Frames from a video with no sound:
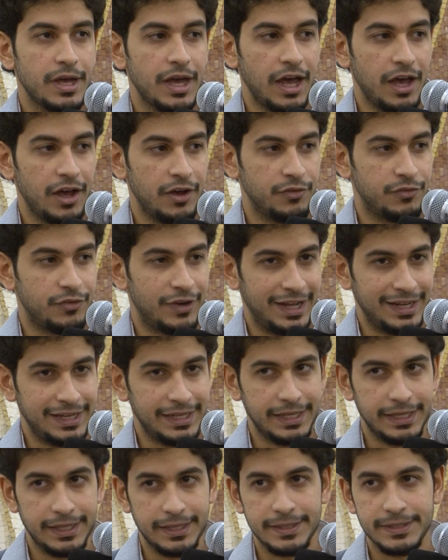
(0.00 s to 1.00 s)
of
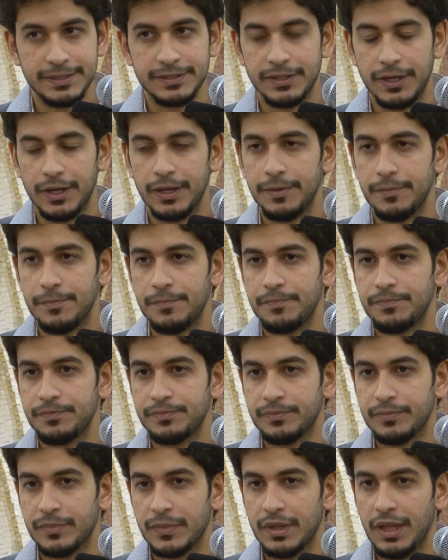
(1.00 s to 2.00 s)
Ali, his son,
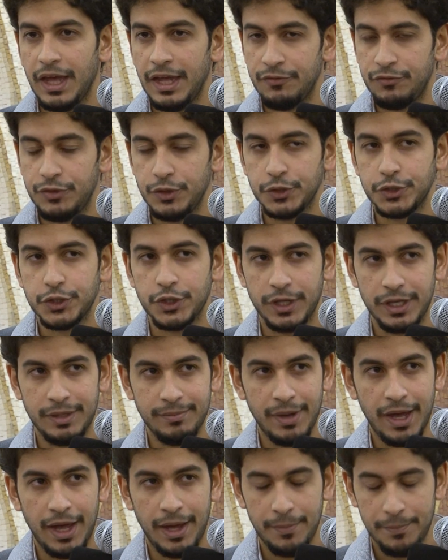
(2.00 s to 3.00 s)
and future
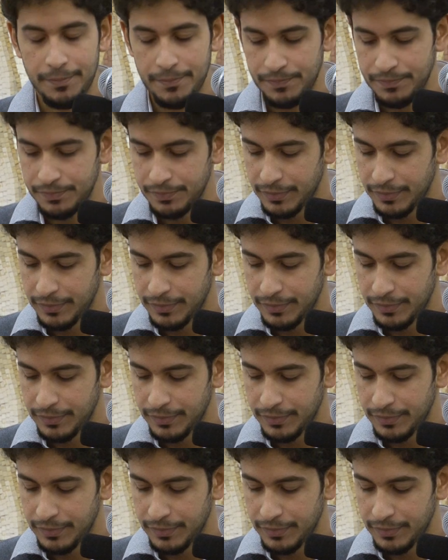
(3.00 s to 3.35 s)
Imam.